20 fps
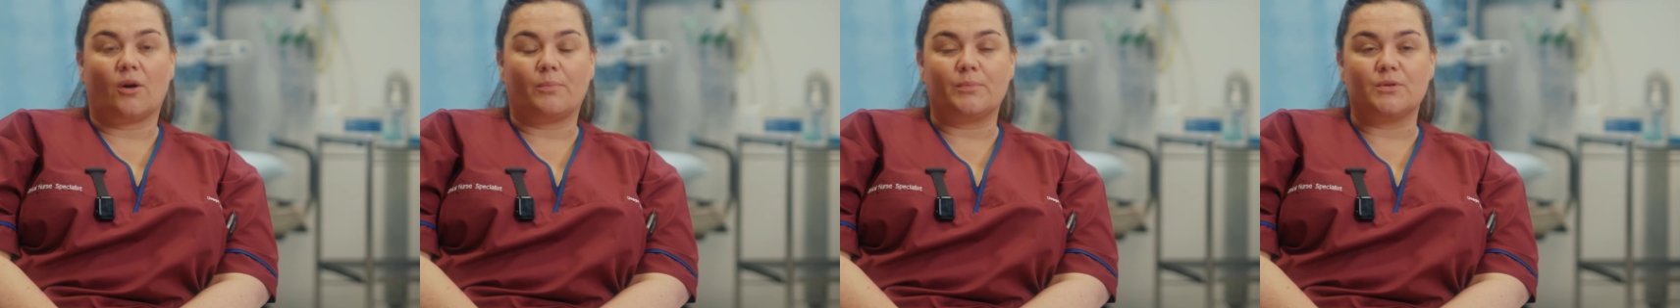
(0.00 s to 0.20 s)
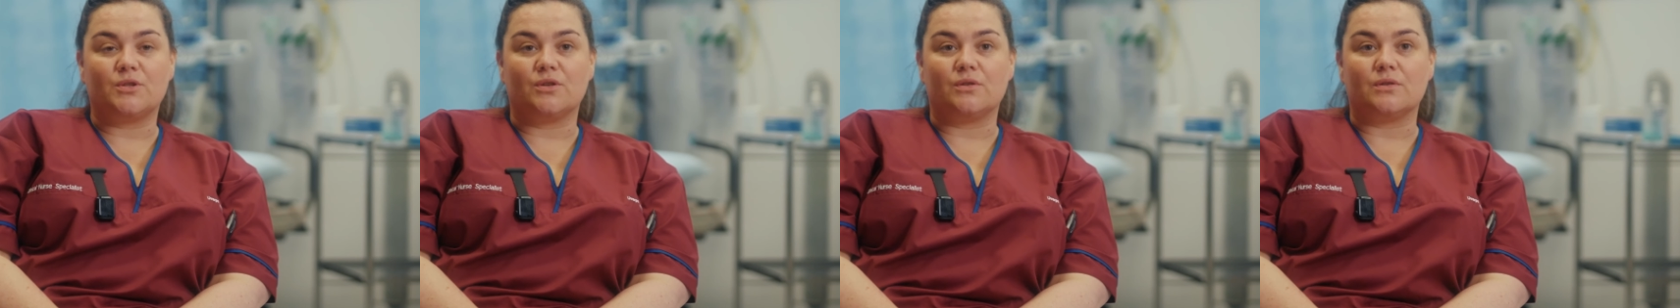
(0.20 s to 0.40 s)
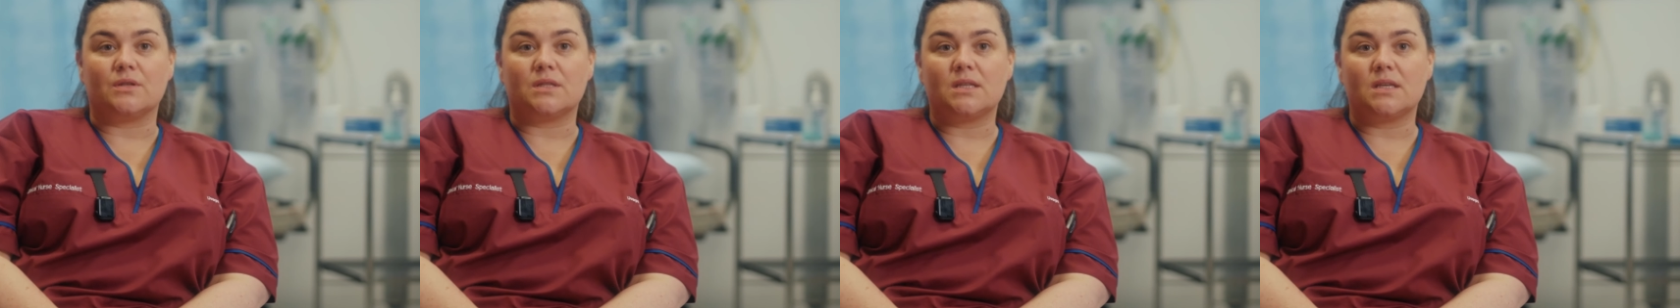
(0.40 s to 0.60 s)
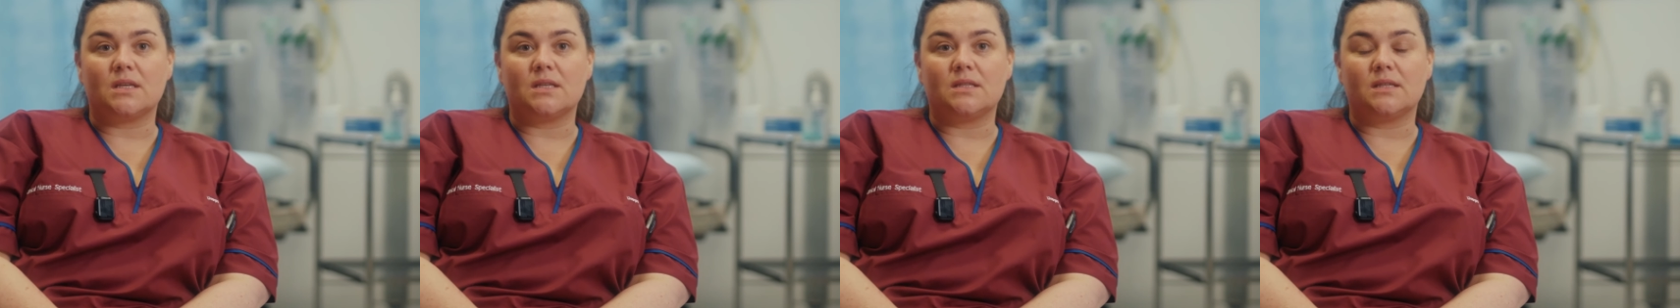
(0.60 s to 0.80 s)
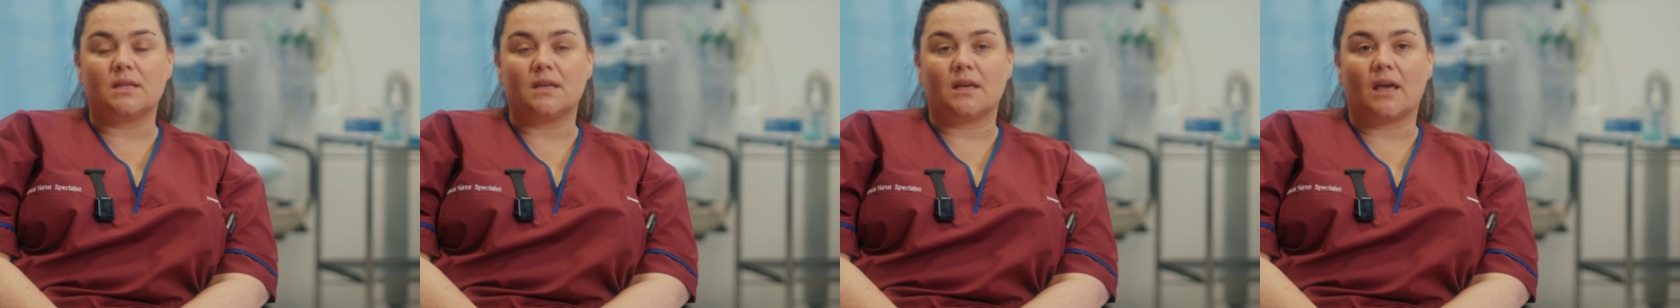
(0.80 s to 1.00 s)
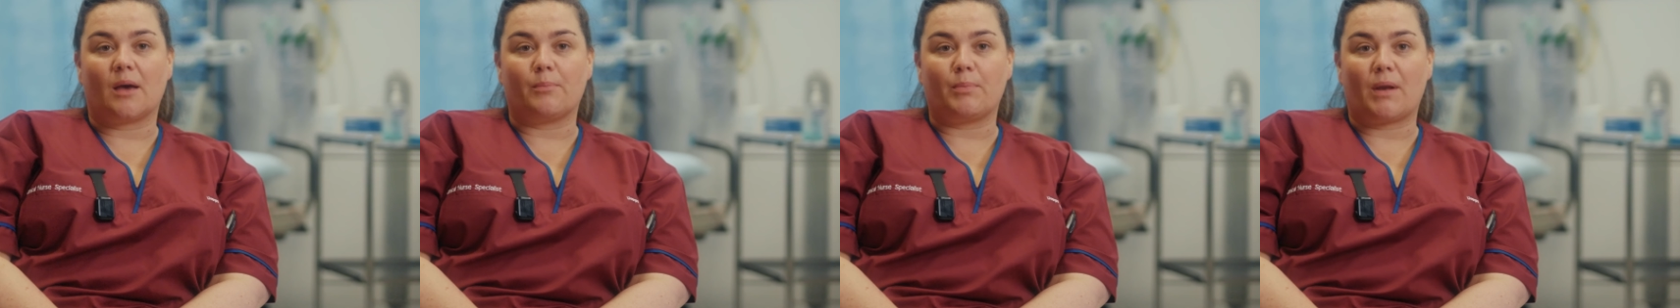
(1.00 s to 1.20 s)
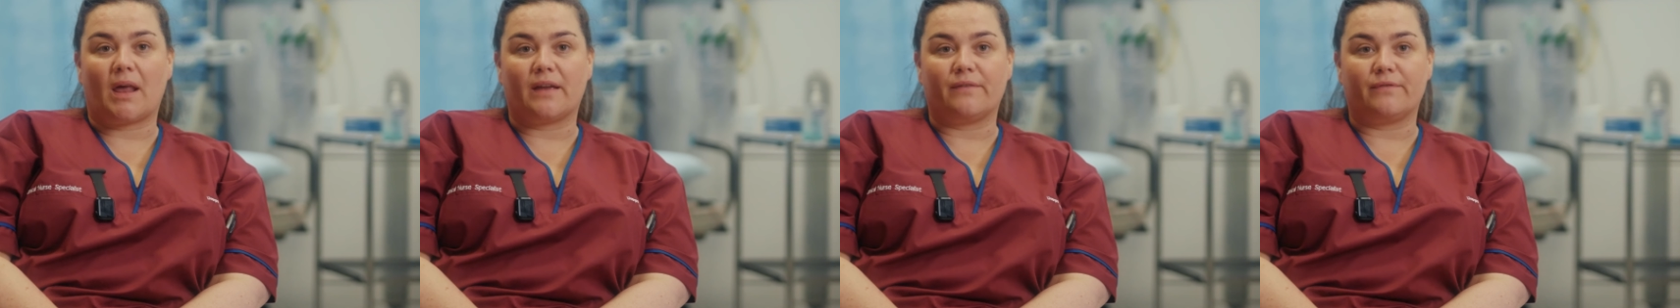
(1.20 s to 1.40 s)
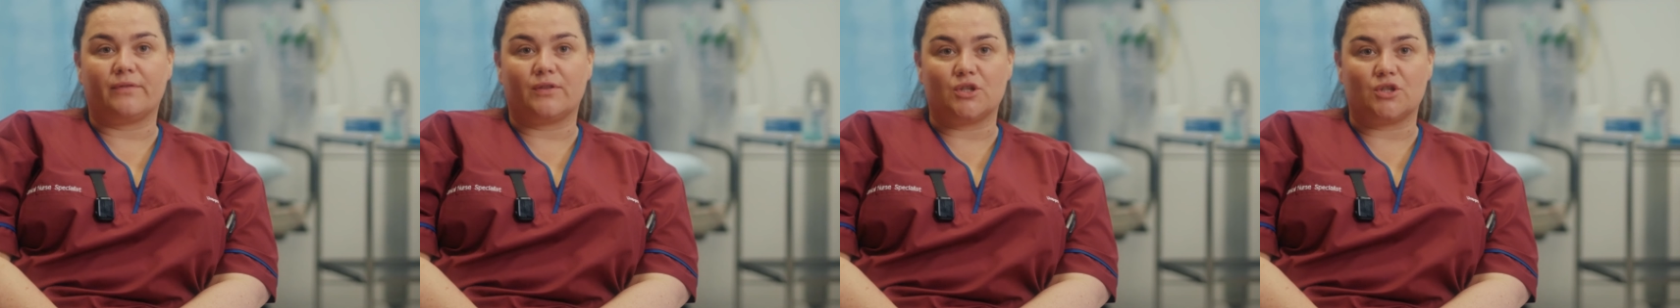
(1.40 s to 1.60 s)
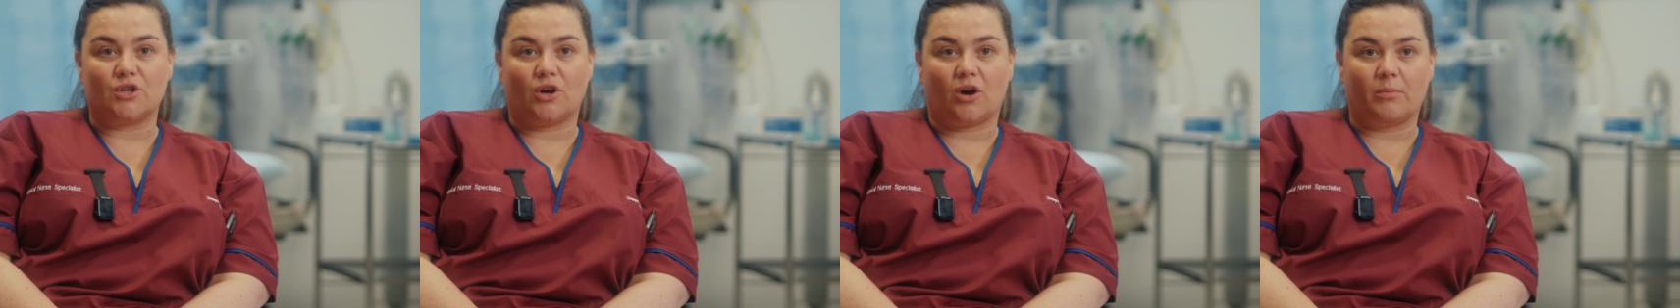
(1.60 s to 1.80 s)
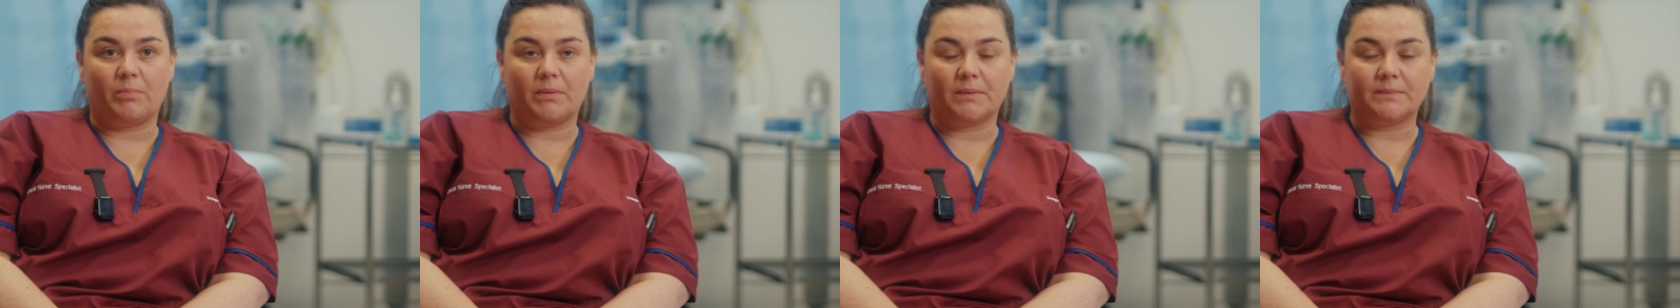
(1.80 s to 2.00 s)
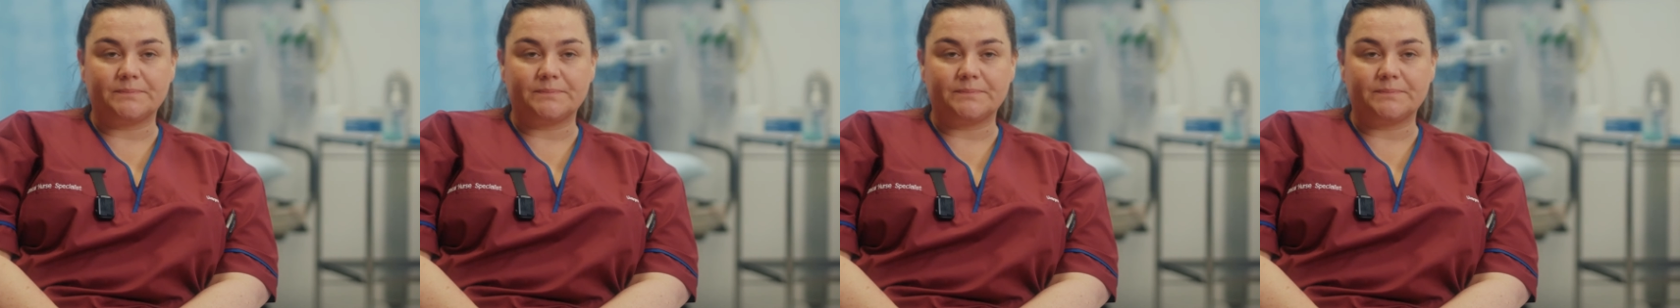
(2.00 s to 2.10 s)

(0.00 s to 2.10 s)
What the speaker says: opportunity to apply for the job,